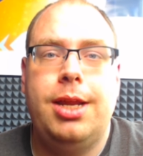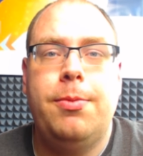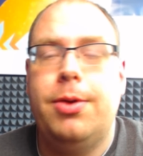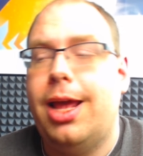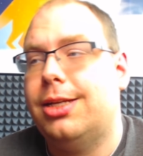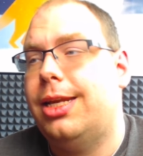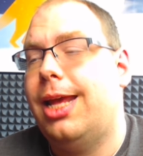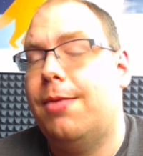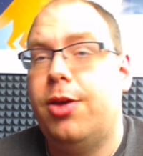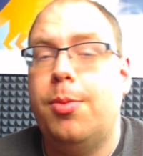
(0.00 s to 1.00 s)
it would actually
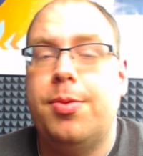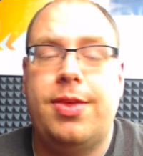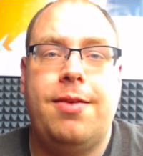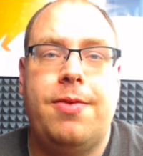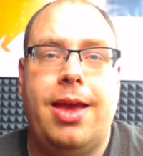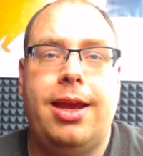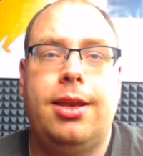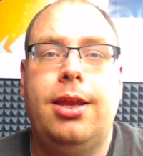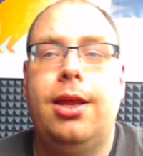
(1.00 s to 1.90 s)
have the opposite effect.